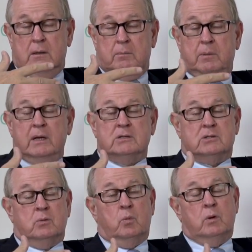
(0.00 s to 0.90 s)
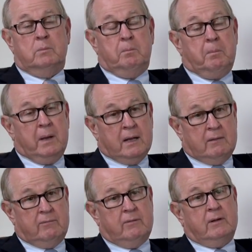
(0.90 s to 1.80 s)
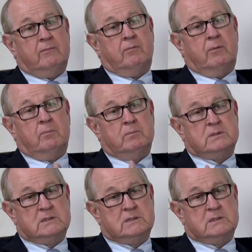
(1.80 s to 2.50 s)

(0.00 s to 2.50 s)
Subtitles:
the patient would benefit from